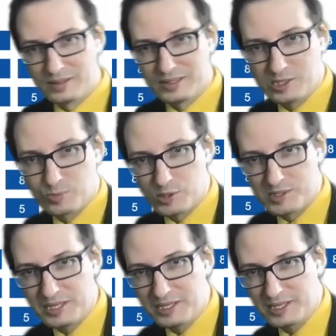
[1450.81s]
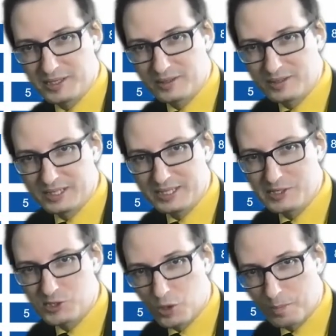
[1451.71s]
This posting here
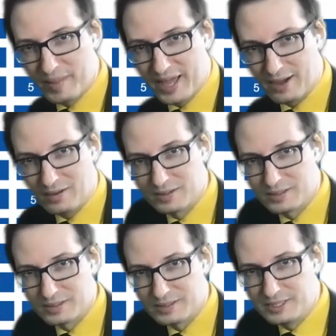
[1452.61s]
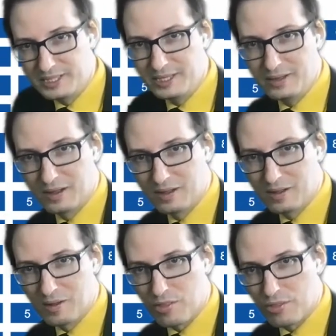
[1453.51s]
is the pair
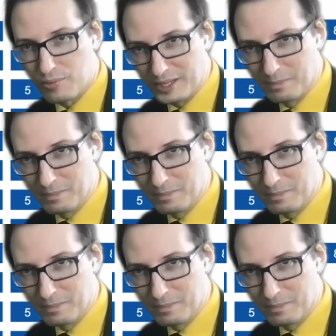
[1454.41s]
D3.